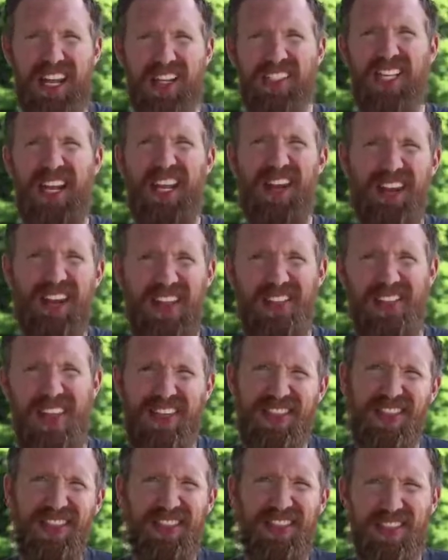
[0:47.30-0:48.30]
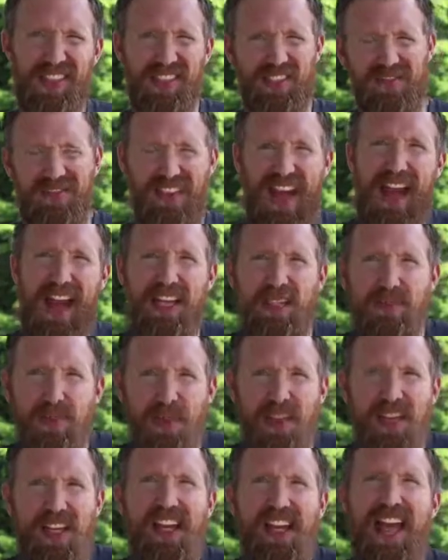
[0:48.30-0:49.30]
tells the internet that this is
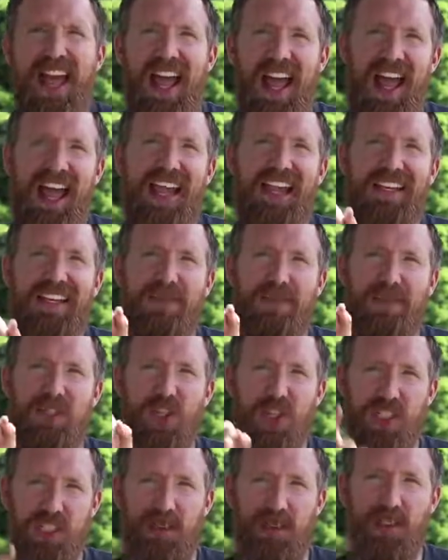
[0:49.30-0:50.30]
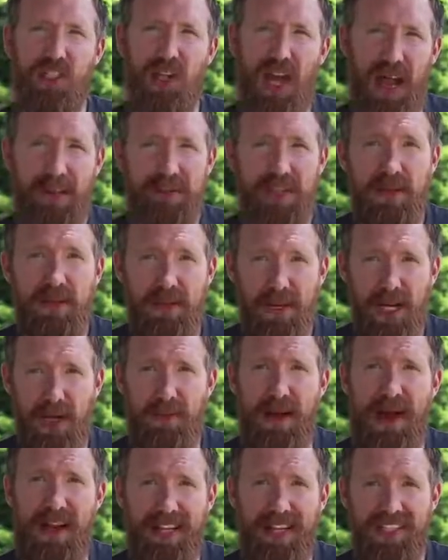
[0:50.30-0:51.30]
valuable, and be sure to subscribe to the
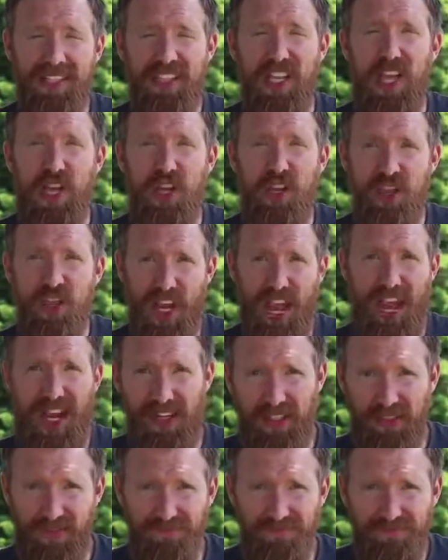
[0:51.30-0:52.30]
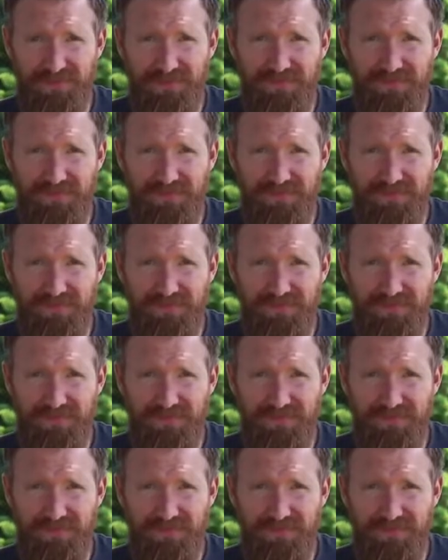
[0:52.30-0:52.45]
Bigger Pockets channel.